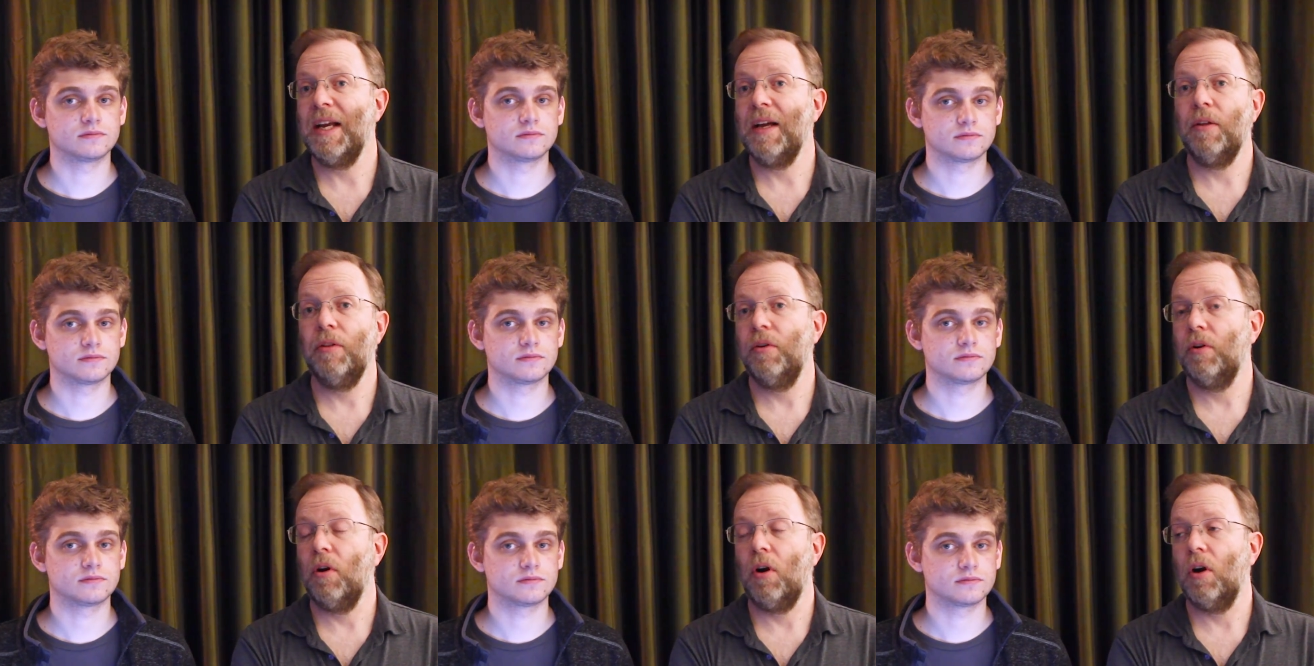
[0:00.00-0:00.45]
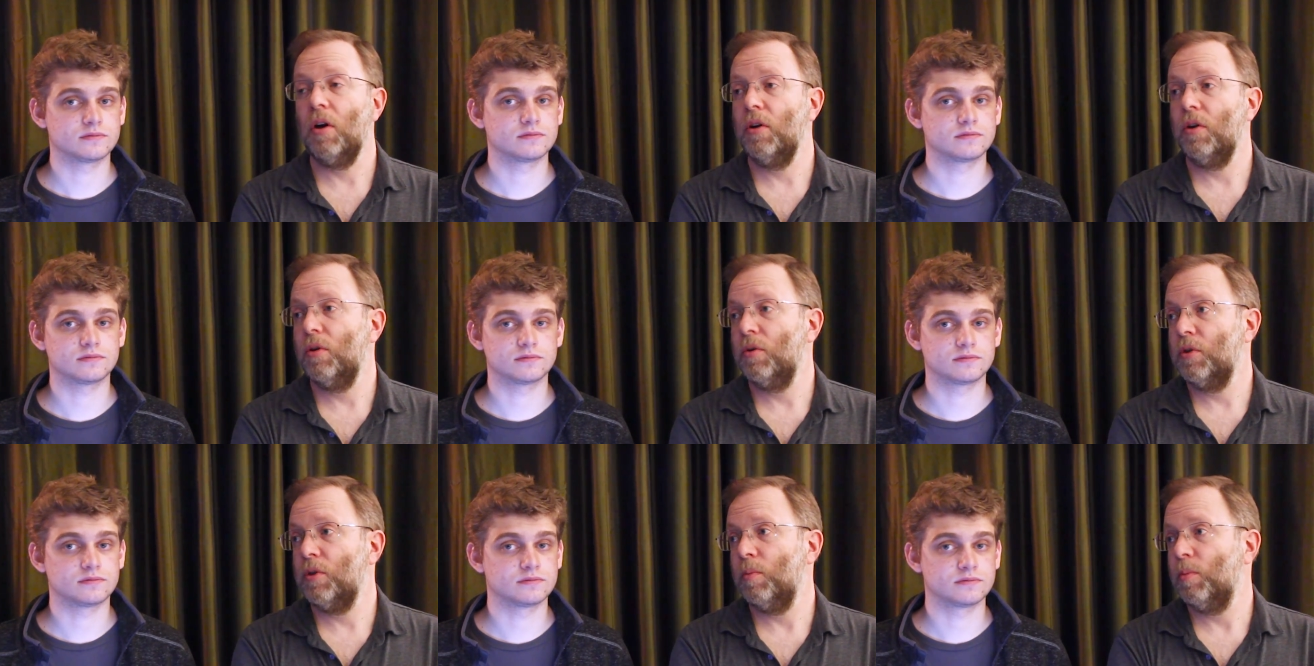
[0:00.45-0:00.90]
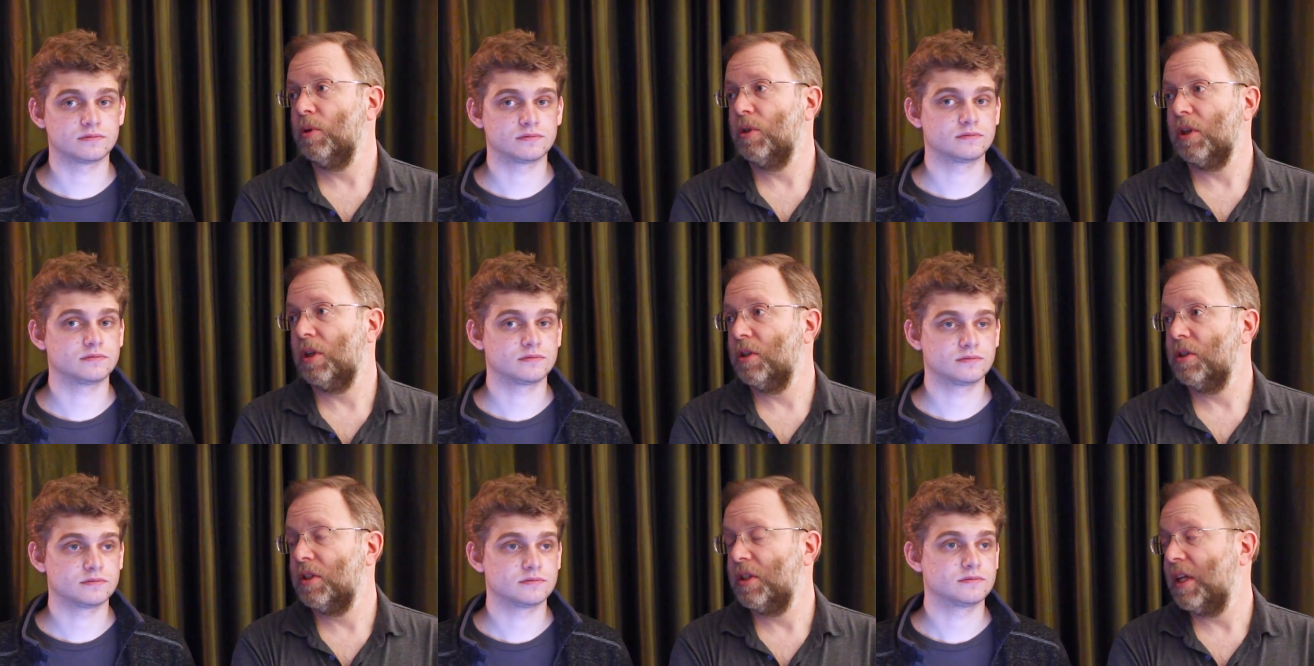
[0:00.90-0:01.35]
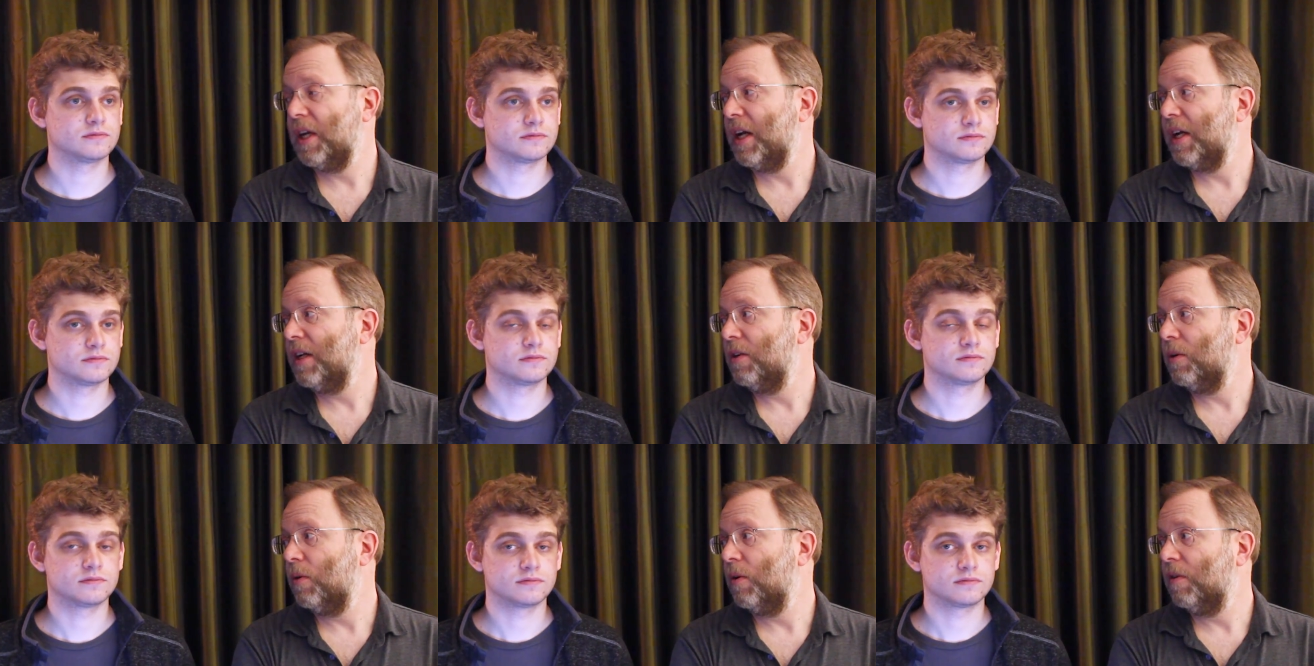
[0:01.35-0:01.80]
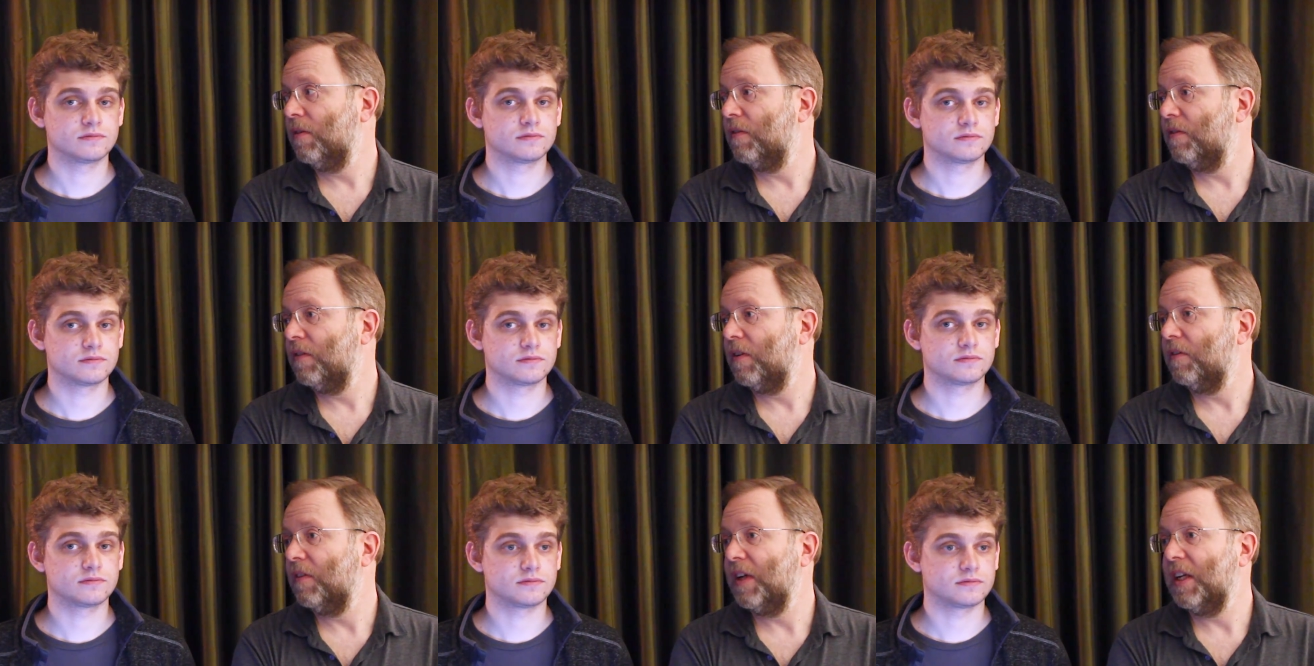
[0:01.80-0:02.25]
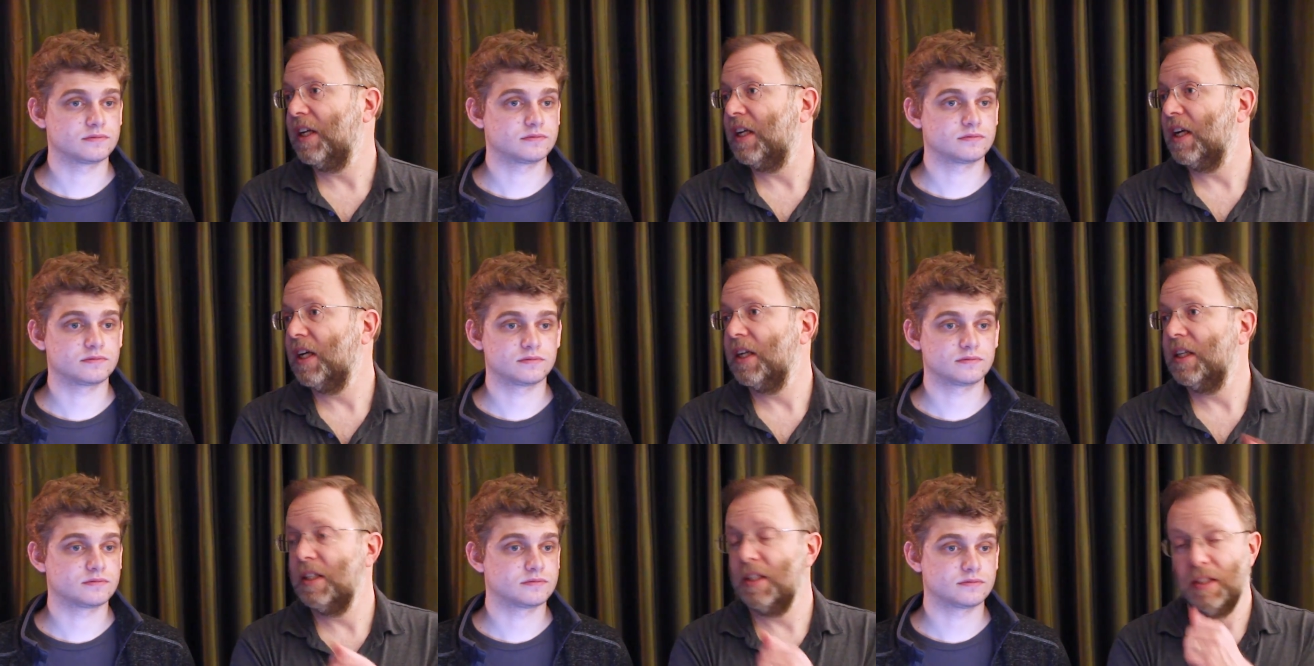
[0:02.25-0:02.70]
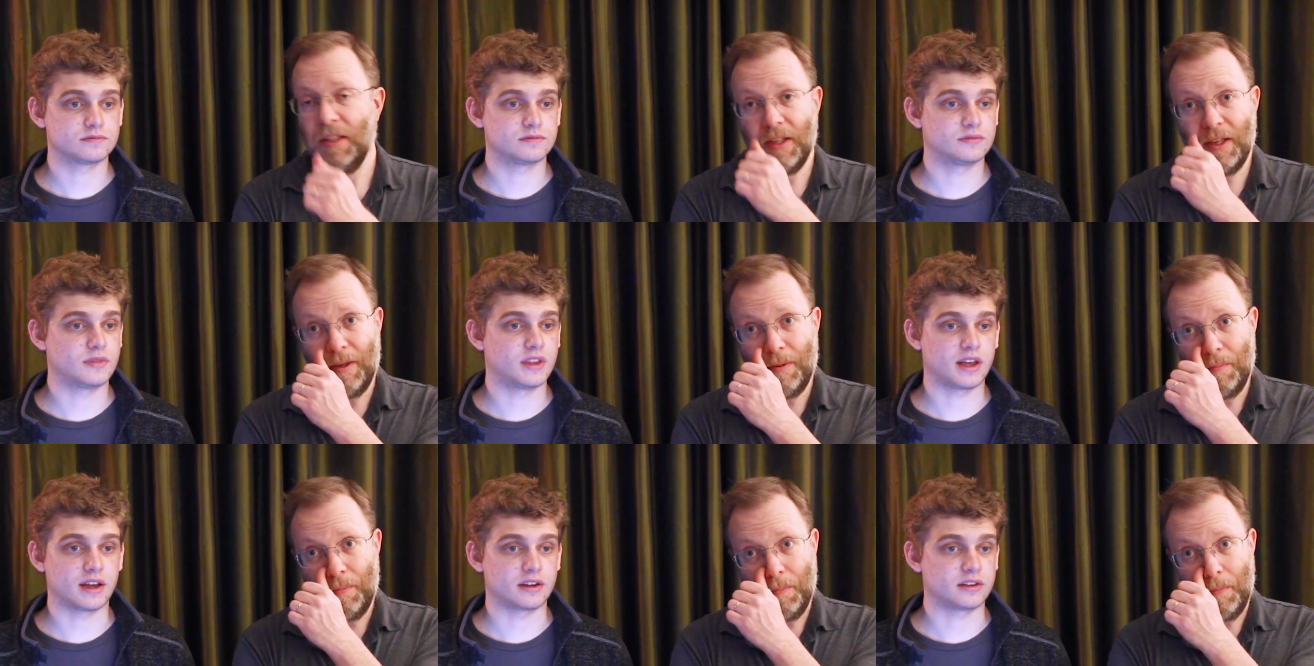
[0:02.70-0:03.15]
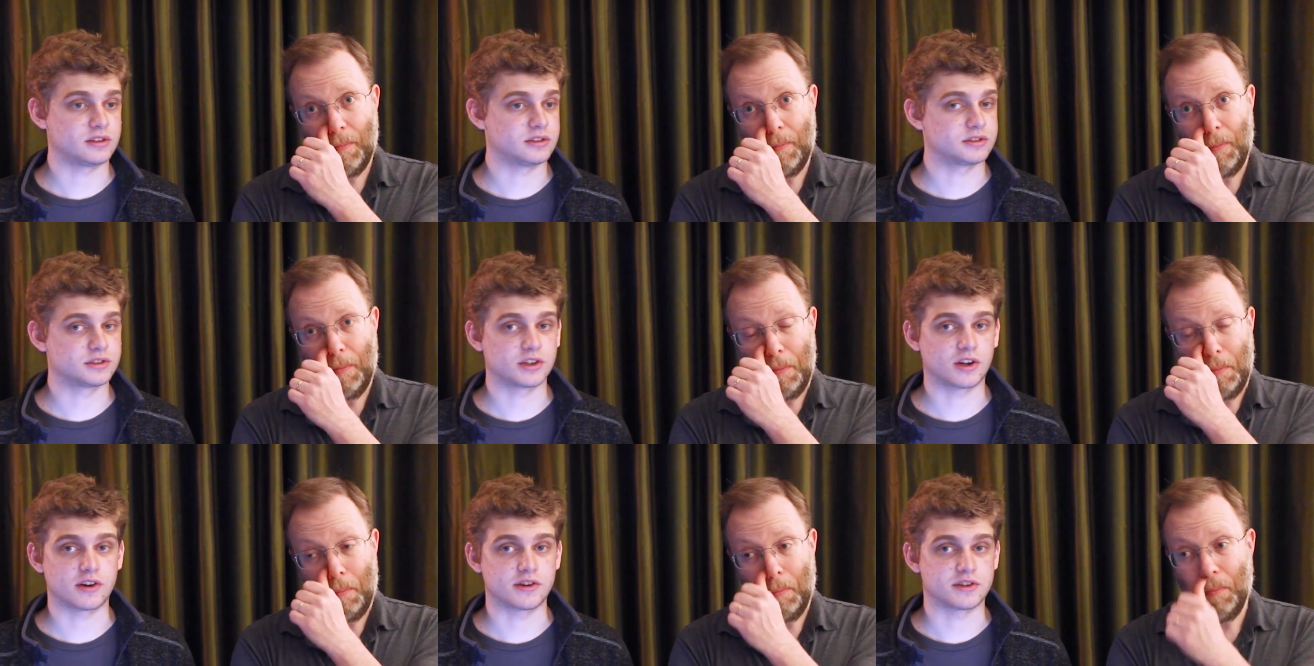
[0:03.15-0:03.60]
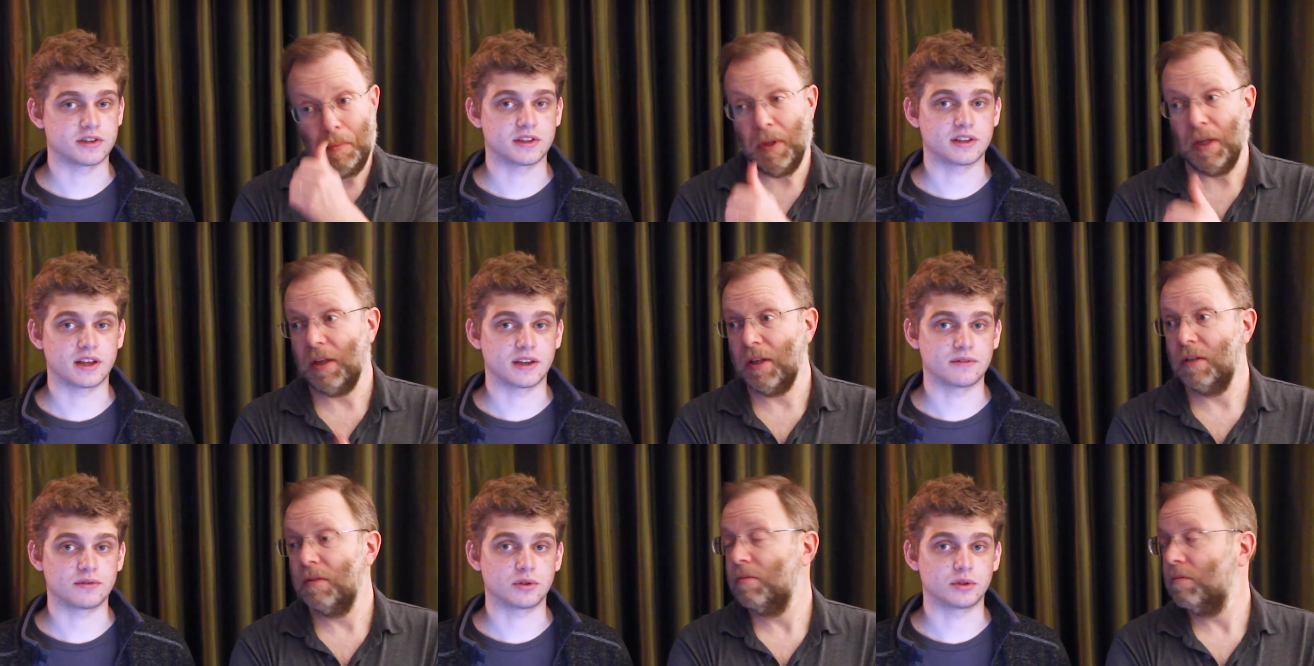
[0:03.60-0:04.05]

Speaker 1: now there are no superchargers that I know of any kind
Speaker 2: that'll charge at that